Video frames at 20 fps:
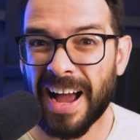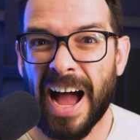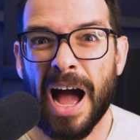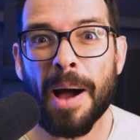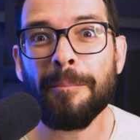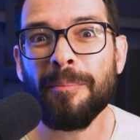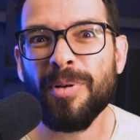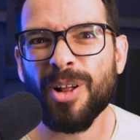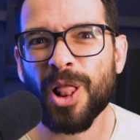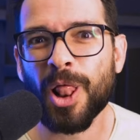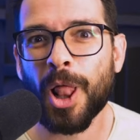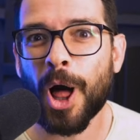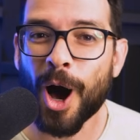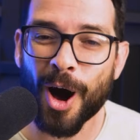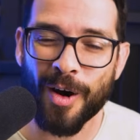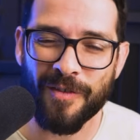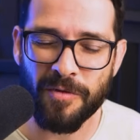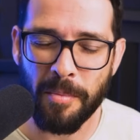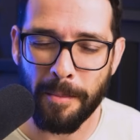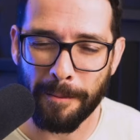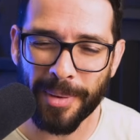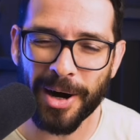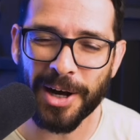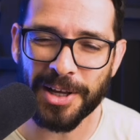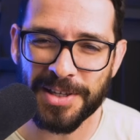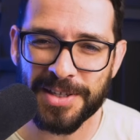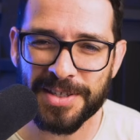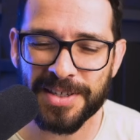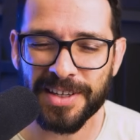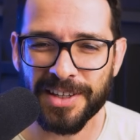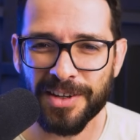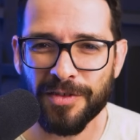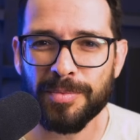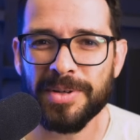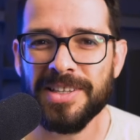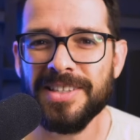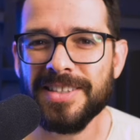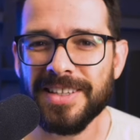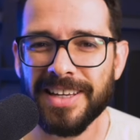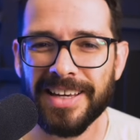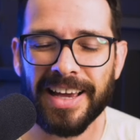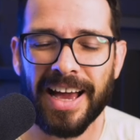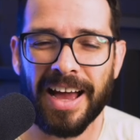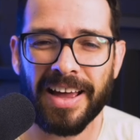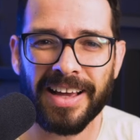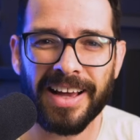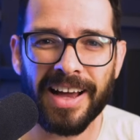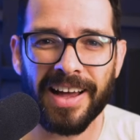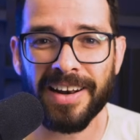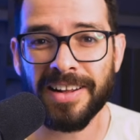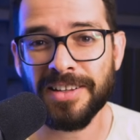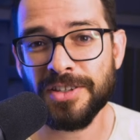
couple of months, you've been seeing I kind